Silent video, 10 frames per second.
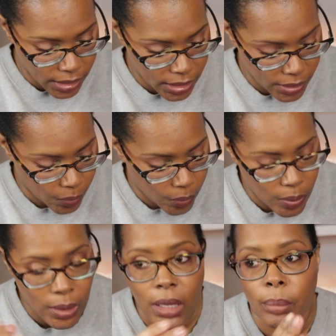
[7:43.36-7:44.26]
get
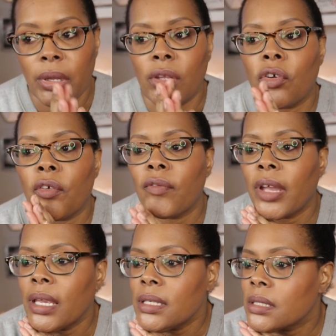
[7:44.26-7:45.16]
all up in your
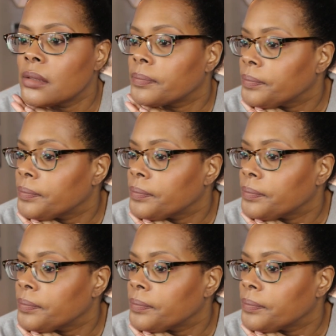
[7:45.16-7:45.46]
face